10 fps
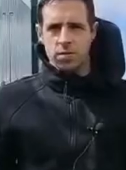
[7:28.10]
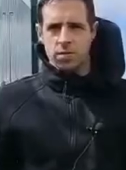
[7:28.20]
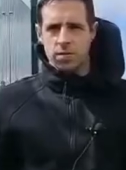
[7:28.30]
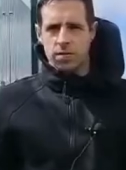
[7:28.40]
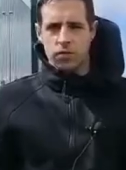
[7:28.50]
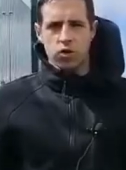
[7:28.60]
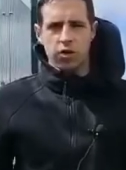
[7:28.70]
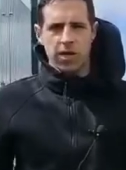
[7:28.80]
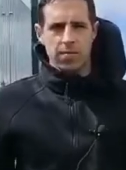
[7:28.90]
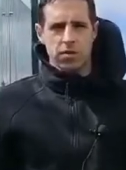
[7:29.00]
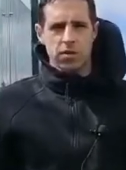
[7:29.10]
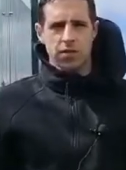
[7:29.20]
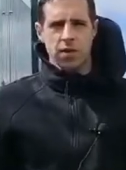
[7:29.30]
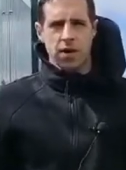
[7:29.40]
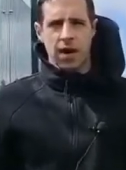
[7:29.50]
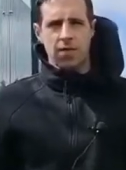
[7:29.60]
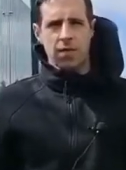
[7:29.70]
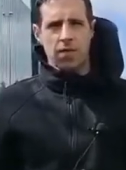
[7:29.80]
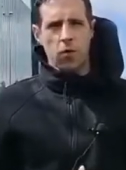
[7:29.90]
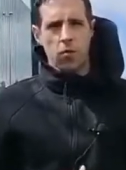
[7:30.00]
with 2 teams that have had
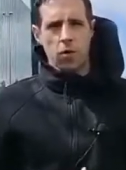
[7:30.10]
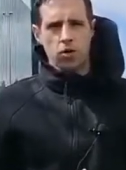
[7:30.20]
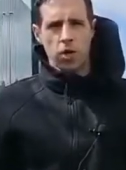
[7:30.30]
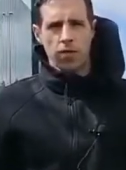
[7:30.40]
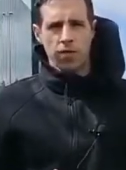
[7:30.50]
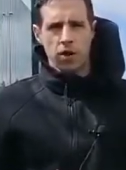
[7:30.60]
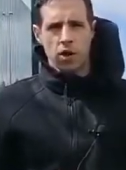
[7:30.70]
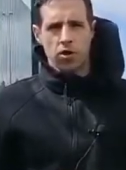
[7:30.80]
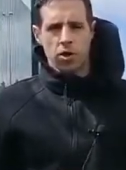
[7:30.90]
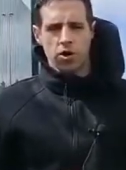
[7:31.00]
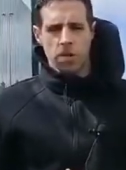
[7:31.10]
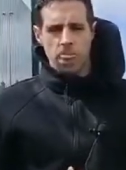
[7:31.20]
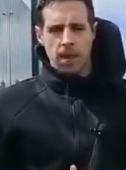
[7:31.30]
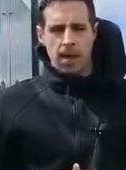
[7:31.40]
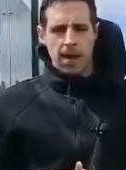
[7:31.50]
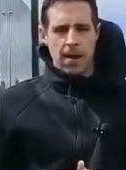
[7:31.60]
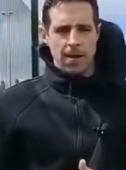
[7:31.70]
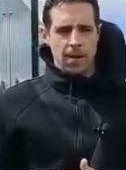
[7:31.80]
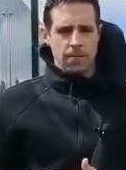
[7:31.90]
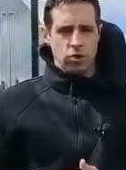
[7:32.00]
over 4 months off with lockdown
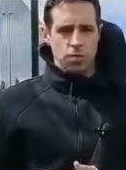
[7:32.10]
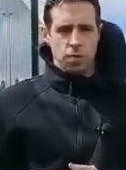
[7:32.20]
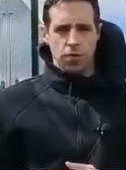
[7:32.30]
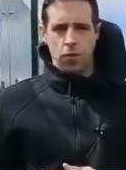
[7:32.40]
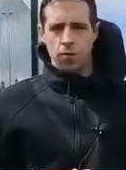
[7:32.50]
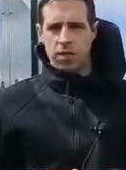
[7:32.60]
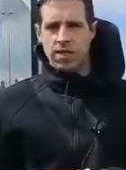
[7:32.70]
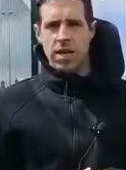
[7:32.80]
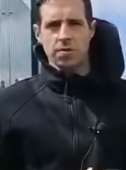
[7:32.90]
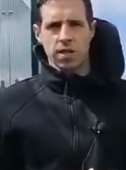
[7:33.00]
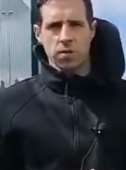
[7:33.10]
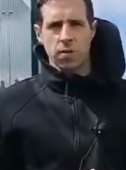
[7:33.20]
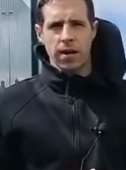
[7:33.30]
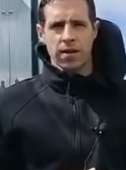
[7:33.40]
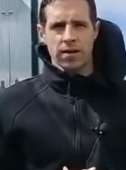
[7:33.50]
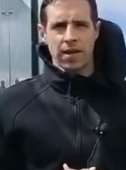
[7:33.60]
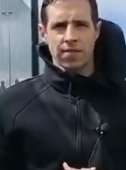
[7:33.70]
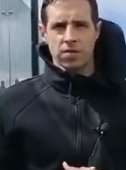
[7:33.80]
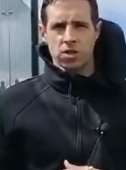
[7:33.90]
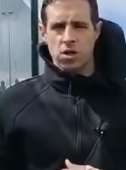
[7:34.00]
and just performed exceptionally well and gave
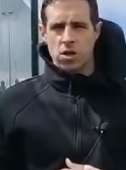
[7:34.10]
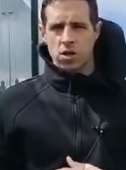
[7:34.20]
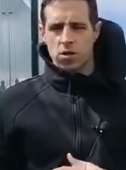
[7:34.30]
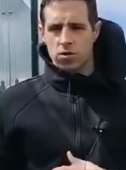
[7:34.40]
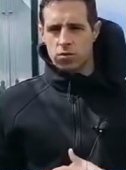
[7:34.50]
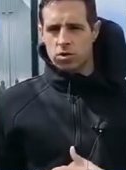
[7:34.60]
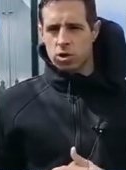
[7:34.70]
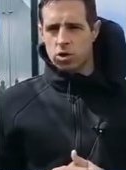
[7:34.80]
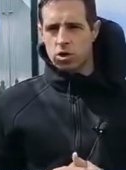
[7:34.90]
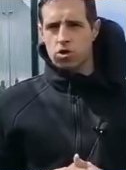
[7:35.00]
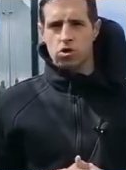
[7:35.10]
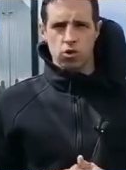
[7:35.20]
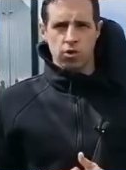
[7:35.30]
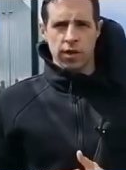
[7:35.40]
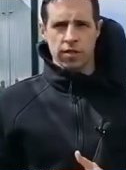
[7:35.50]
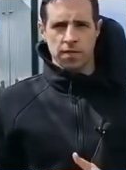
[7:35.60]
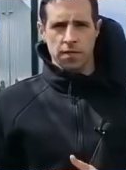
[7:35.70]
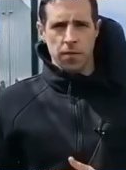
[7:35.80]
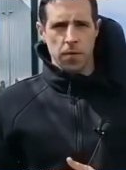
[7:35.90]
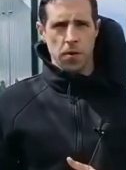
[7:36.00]
us such a good showcase of
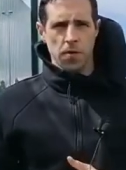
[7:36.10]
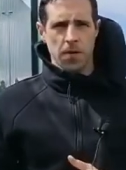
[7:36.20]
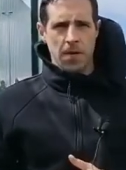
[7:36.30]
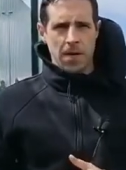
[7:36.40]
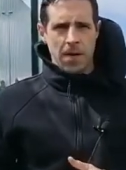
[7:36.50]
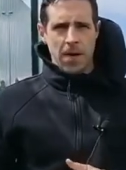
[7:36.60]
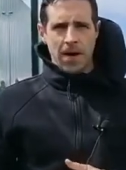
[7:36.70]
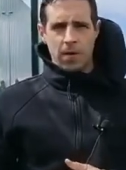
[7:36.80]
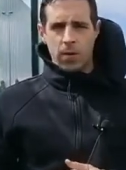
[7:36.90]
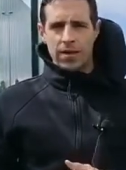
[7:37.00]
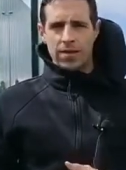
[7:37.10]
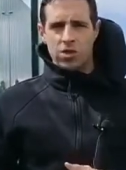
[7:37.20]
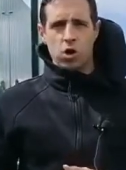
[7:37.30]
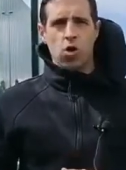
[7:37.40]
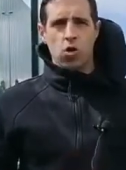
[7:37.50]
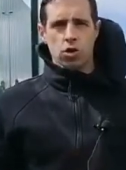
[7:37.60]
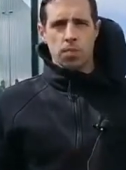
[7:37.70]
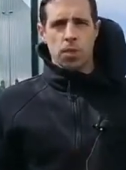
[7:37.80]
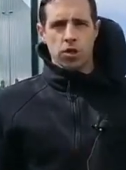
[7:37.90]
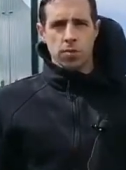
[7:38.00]
football, and it went as long as
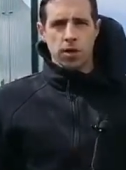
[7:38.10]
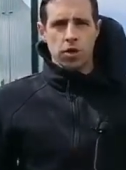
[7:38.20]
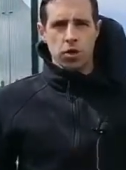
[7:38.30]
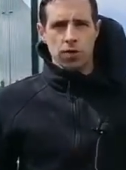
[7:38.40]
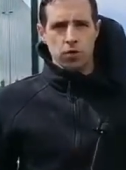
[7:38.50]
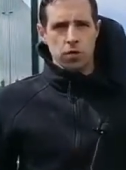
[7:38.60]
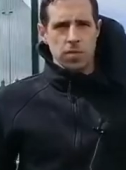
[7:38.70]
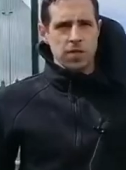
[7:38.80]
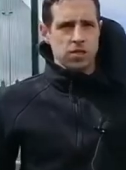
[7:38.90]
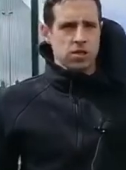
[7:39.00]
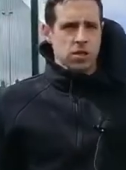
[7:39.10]
it possibly could have. So to miss